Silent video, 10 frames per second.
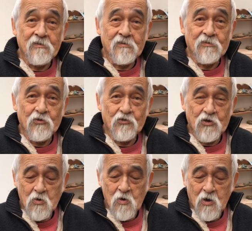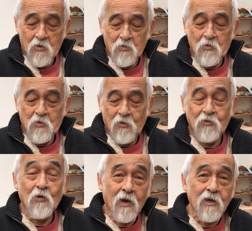To show how
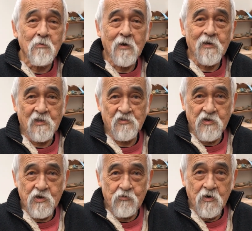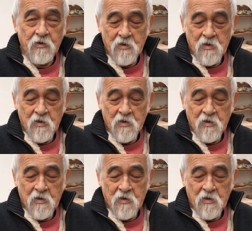you like my little secret,